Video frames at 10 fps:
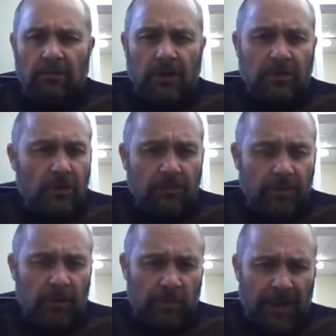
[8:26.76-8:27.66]

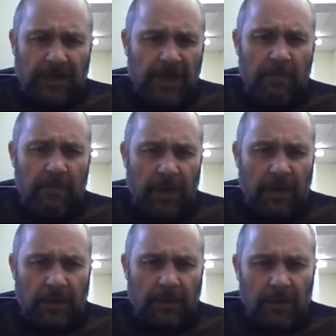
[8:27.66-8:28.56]
during the
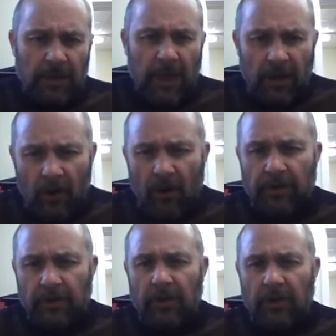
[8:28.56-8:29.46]
pandemic in
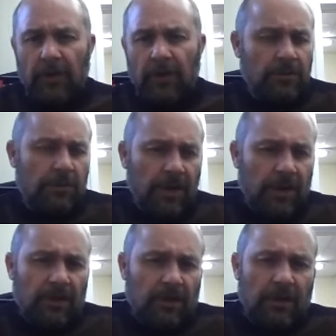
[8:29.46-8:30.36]
order to
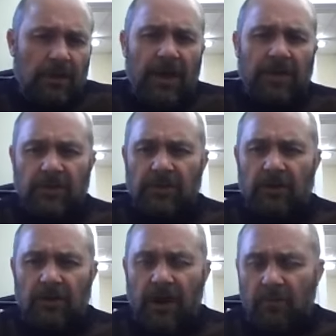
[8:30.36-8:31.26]
meet the demands
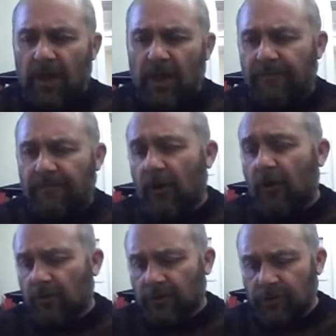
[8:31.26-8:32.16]
that are out there
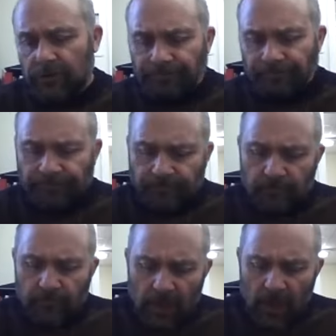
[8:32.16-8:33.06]
for us.
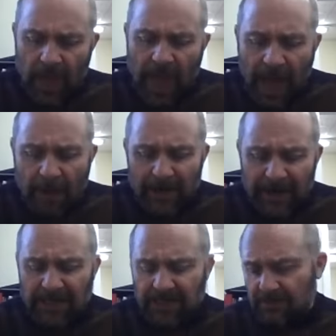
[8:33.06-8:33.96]
Our
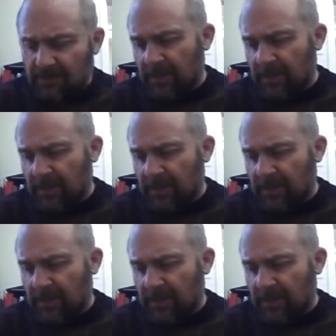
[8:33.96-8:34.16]
biggest